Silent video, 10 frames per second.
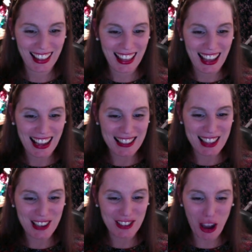It's
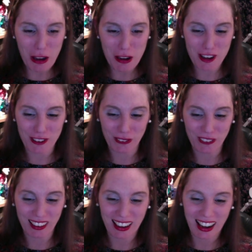their
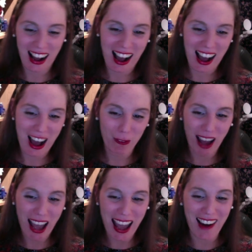journal. Wow.
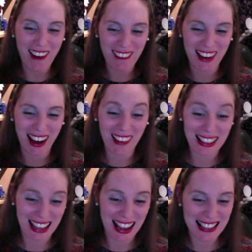
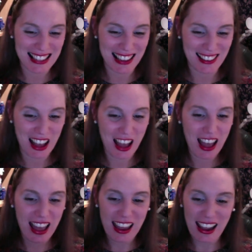That is so.
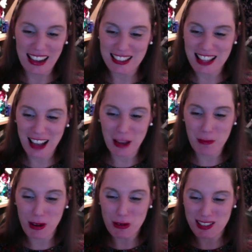It's like a
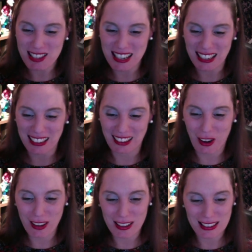moleskin.
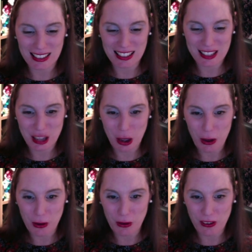It's
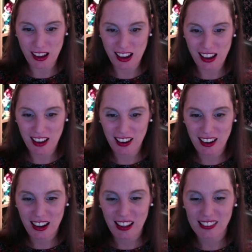so.
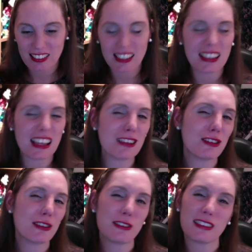See, they
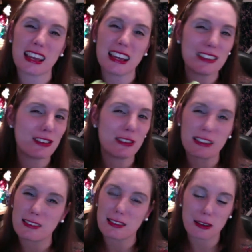do it
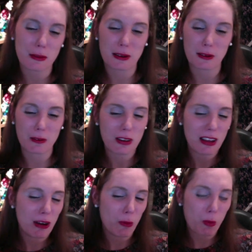so well.
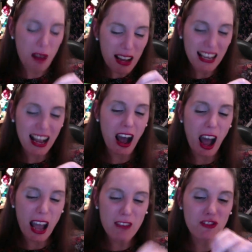Why?
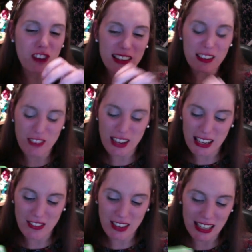I find it
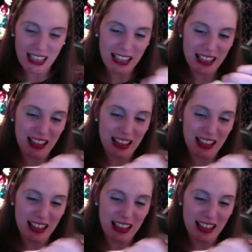really, really.